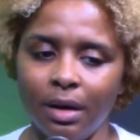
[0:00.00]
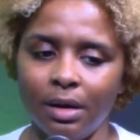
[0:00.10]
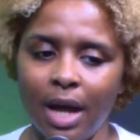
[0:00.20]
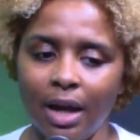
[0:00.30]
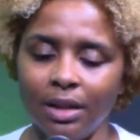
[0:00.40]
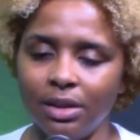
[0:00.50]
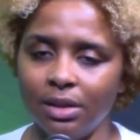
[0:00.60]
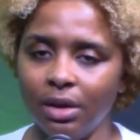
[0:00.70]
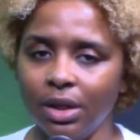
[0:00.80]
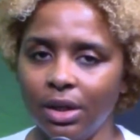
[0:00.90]
knowledge is
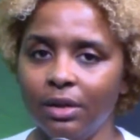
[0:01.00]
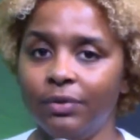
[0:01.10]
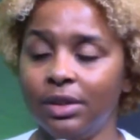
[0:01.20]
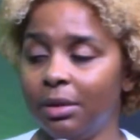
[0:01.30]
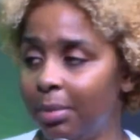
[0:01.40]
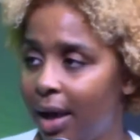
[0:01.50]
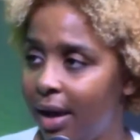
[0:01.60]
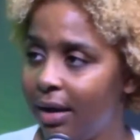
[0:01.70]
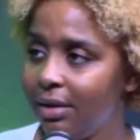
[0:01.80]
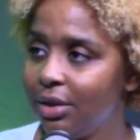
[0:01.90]
only good if it's
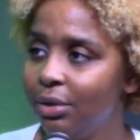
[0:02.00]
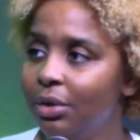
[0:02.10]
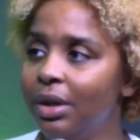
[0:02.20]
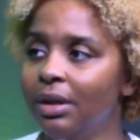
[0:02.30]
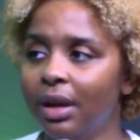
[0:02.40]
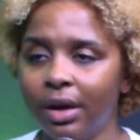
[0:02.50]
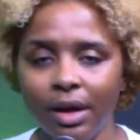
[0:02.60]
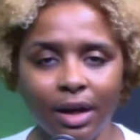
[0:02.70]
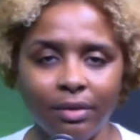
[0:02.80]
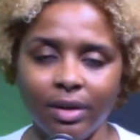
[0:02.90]
applied. So you can learn
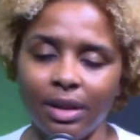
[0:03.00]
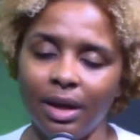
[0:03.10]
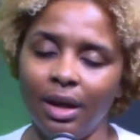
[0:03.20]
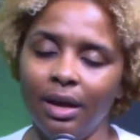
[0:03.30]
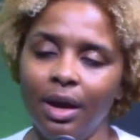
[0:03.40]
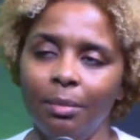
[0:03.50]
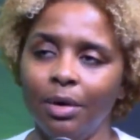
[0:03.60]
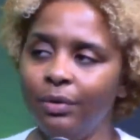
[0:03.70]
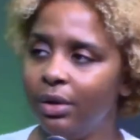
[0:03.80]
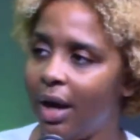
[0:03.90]
everything, but
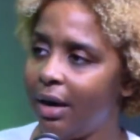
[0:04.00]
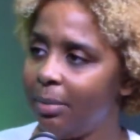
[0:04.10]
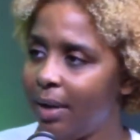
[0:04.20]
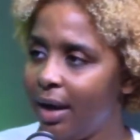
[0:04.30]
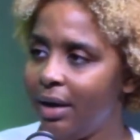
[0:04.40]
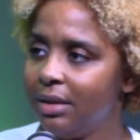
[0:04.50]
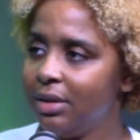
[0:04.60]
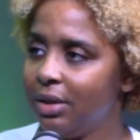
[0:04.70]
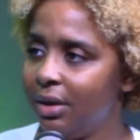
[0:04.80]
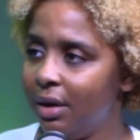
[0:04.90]
if you're not applying it to
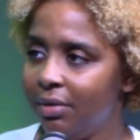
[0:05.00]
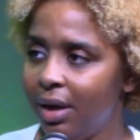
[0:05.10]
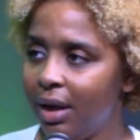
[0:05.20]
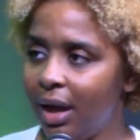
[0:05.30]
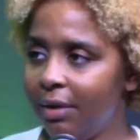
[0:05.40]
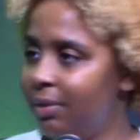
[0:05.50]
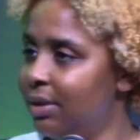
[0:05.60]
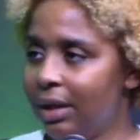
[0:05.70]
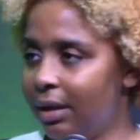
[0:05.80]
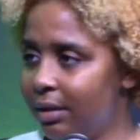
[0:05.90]
your everyday life,
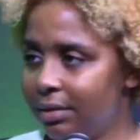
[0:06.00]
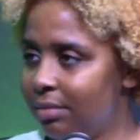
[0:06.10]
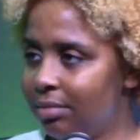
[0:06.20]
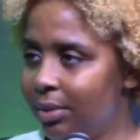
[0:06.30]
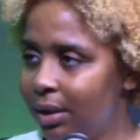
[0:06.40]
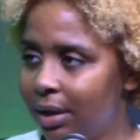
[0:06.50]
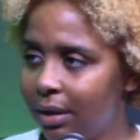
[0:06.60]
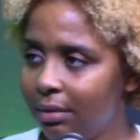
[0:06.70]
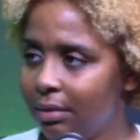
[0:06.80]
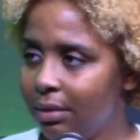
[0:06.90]
it's really
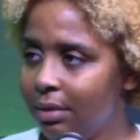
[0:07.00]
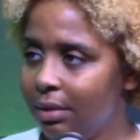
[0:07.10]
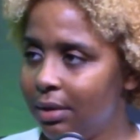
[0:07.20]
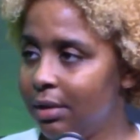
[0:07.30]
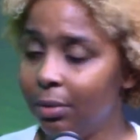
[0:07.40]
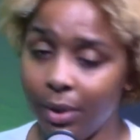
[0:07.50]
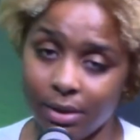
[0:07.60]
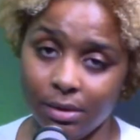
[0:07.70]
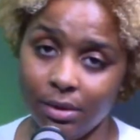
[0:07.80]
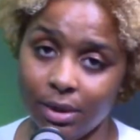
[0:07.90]
not. It's a
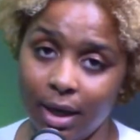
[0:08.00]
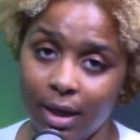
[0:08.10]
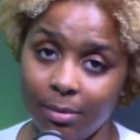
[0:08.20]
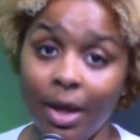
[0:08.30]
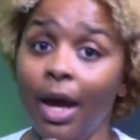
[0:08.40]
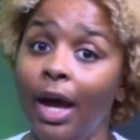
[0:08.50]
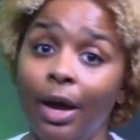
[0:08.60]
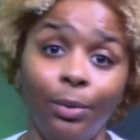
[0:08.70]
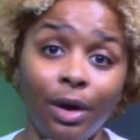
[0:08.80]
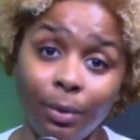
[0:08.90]
waste of your time,
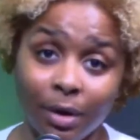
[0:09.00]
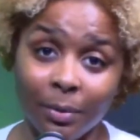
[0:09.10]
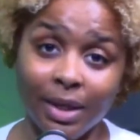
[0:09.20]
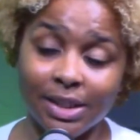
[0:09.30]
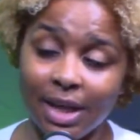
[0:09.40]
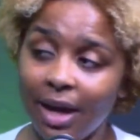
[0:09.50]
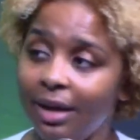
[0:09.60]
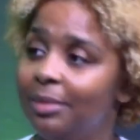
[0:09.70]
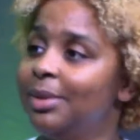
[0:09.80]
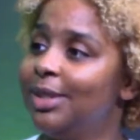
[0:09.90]
and we don't want to waste
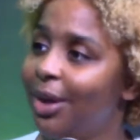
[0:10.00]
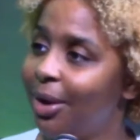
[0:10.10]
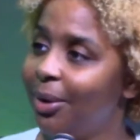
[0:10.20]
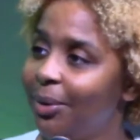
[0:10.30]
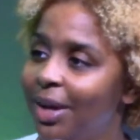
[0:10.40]
time. So